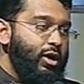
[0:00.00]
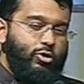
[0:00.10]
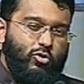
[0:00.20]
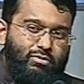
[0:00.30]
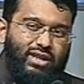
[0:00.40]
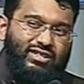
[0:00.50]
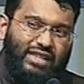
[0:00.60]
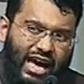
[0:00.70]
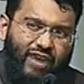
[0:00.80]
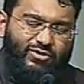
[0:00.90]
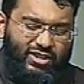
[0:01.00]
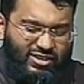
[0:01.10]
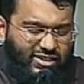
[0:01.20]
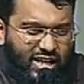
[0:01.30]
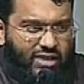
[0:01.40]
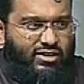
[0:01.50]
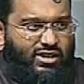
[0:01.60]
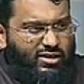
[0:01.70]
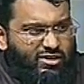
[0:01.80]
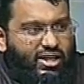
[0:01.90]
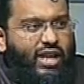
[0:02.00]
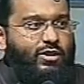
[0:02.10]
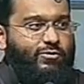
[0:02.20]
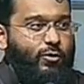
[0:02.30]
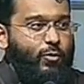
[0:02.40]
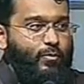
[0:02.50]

You must have this sense inside of you.